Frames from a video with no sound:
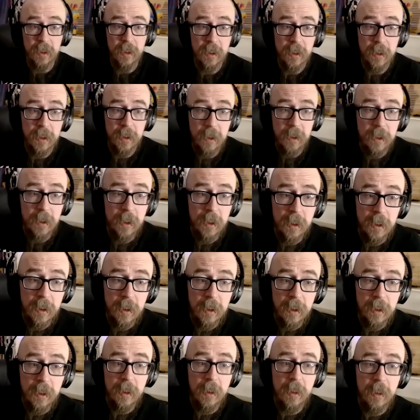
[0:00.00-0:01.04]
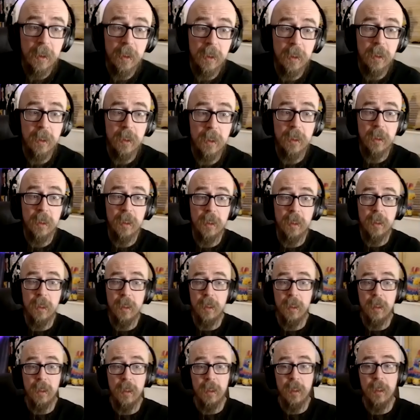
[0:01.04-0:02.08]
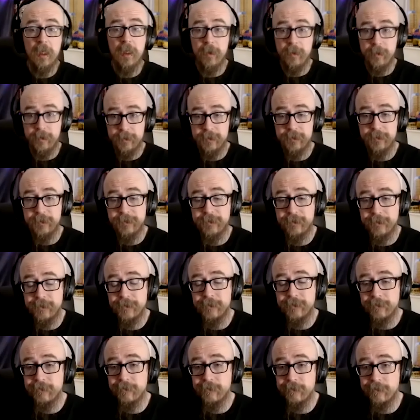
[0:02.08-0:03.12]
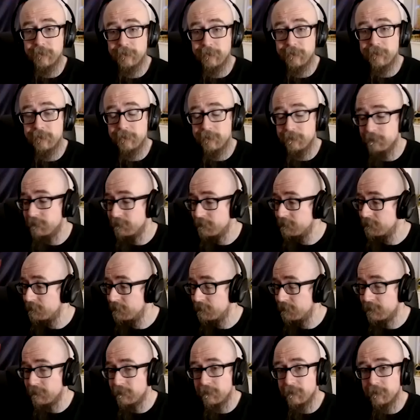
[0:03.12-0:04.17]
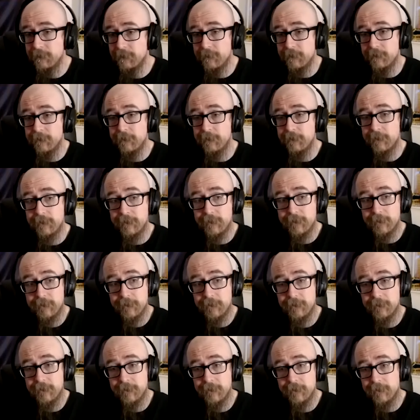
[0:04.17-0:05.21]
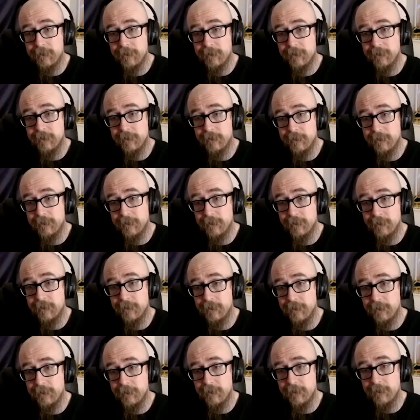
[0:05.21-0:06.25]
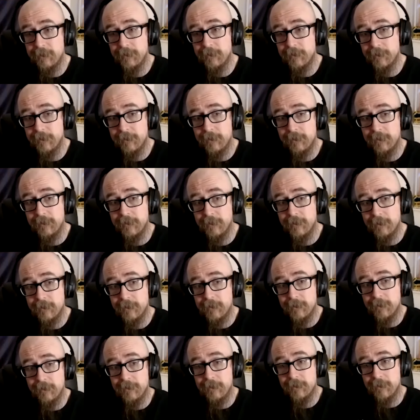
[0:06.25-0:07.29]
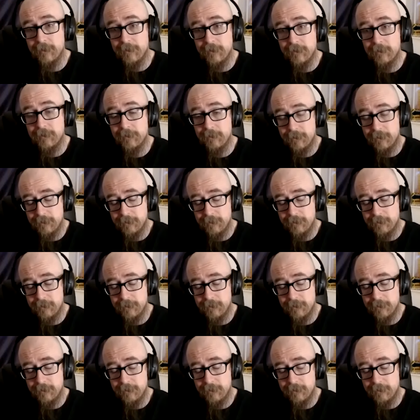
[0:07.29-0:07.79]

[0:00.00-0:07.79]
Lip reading: [no speech]